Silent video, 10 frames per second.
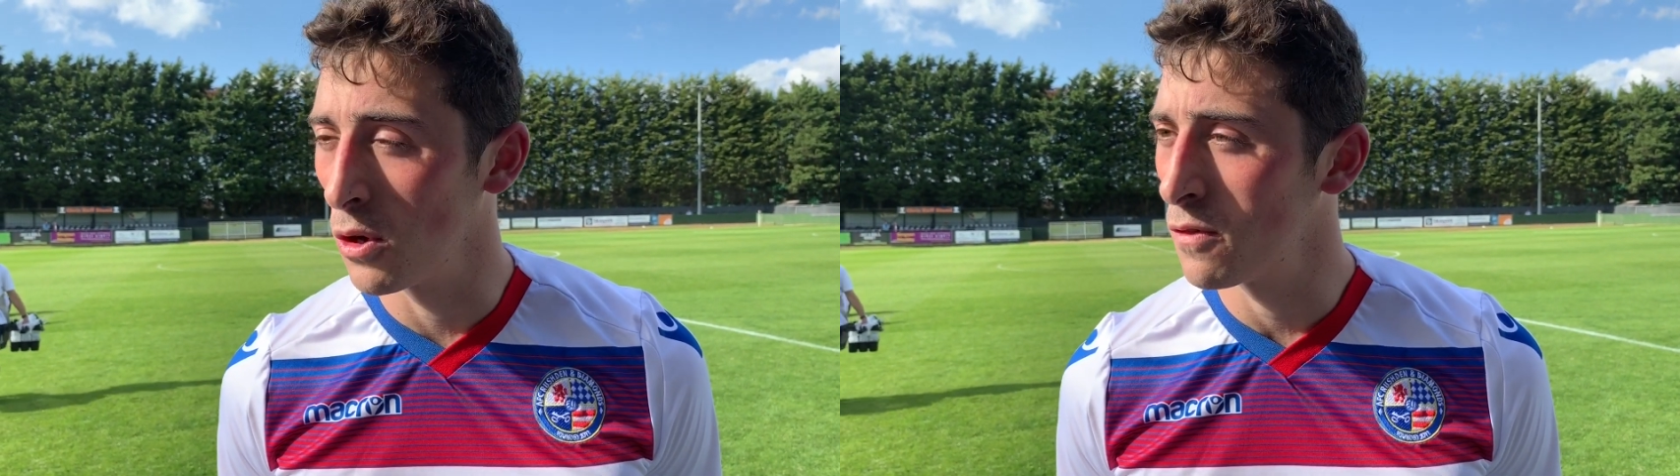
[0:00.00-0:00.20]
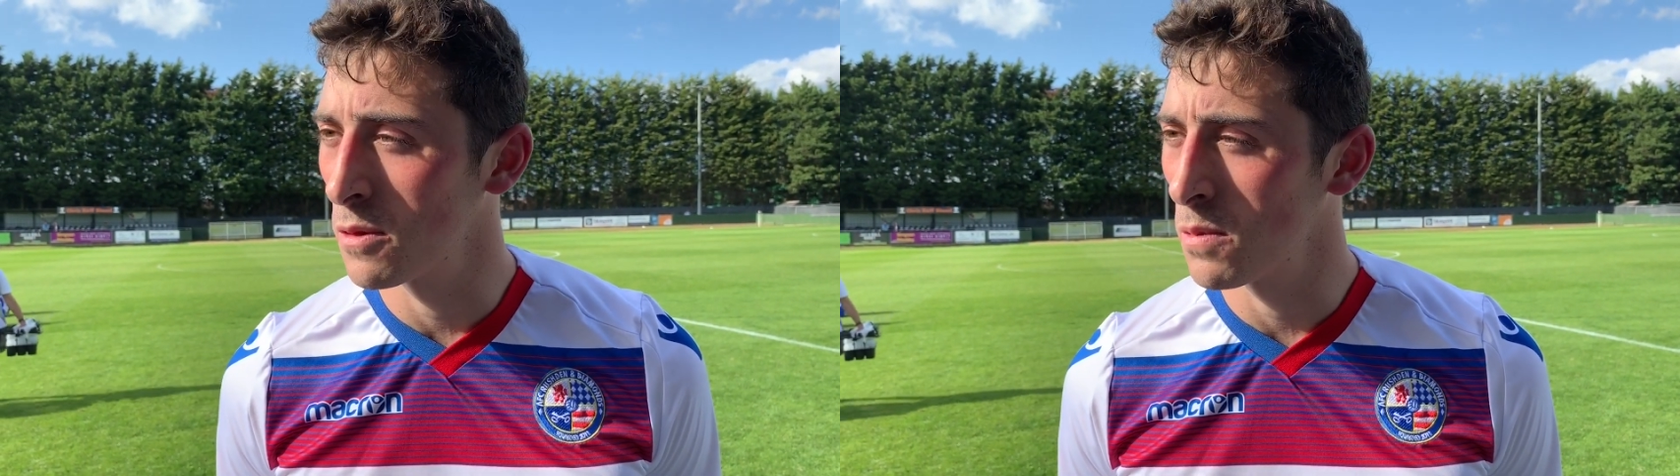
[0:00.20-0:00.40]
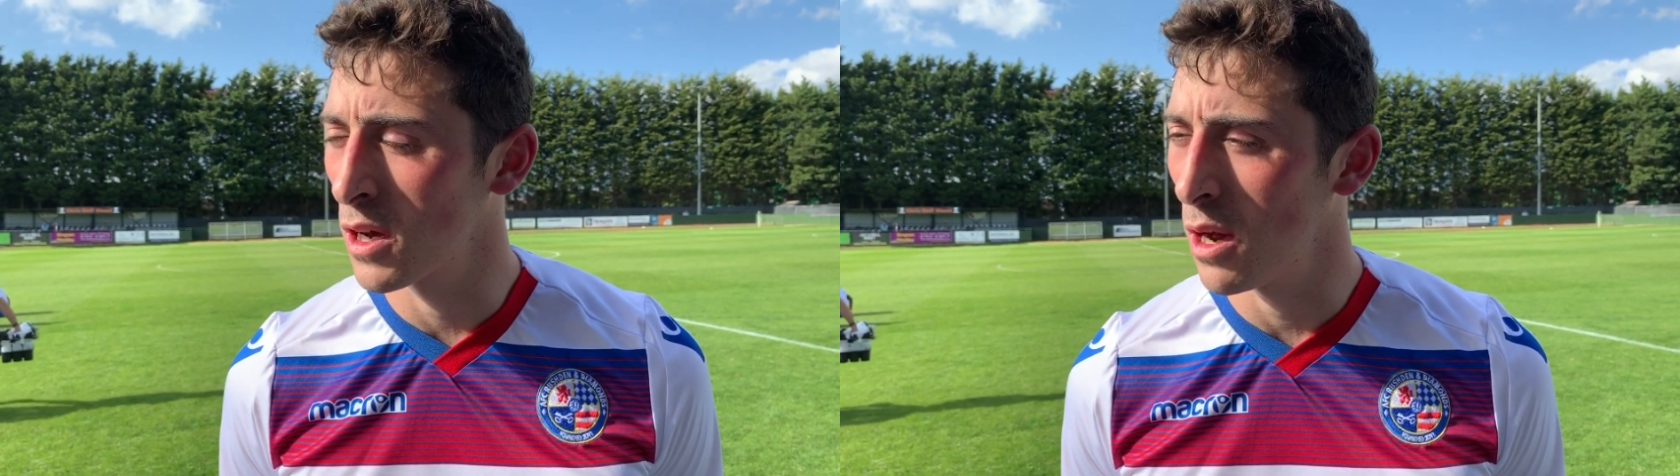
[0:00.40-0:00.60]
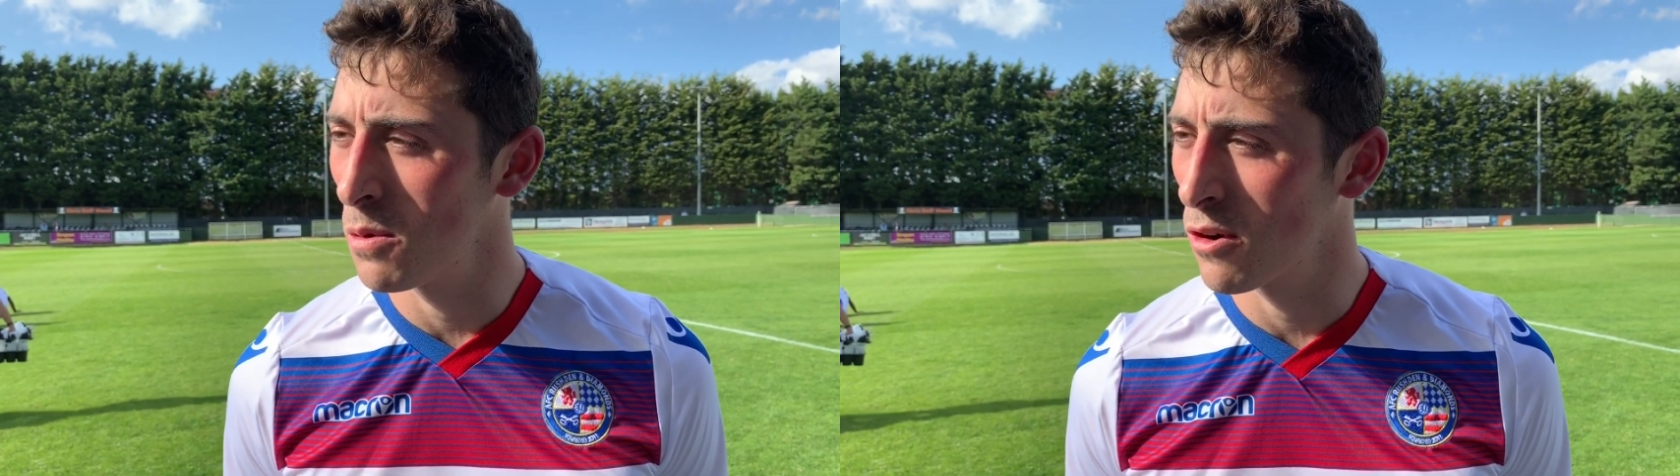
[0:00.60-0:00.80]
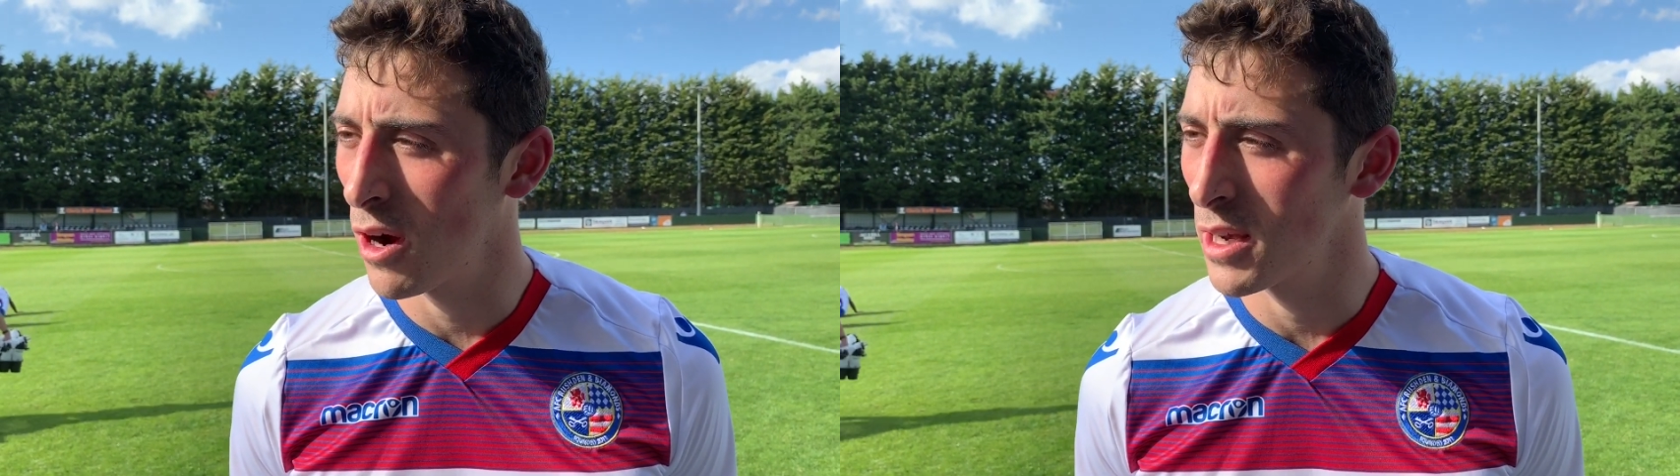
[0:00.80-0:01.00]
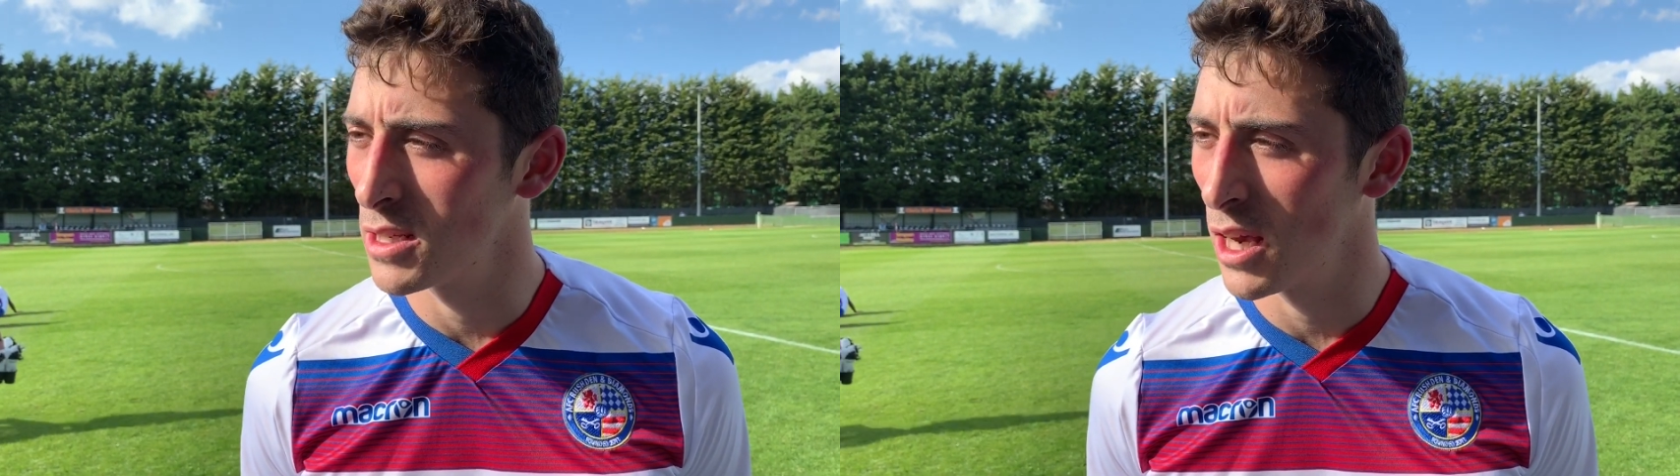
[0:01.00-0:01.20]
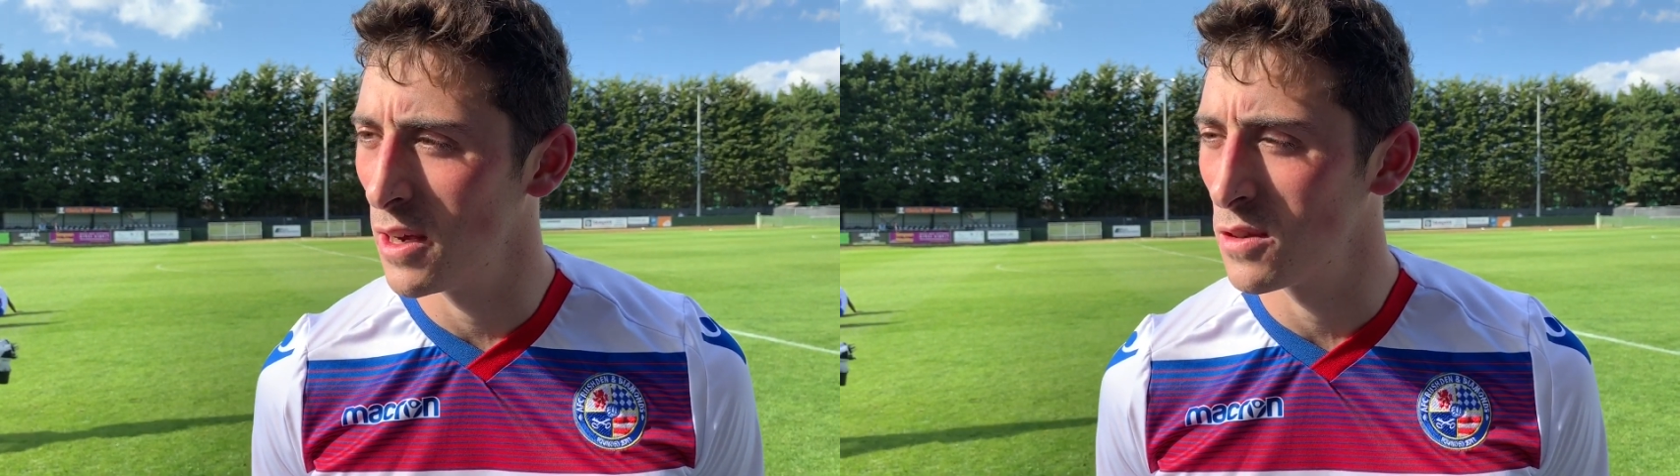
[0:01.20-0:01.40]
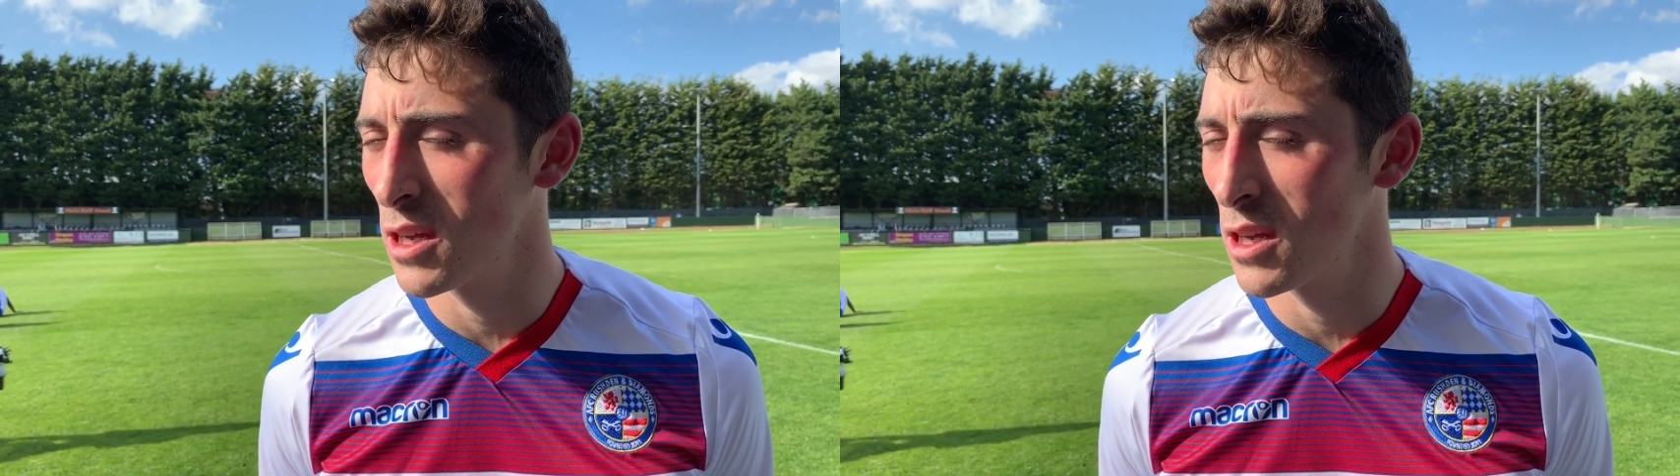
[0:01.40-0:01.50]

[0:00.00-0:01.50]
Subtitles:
off a couple of cracking saves.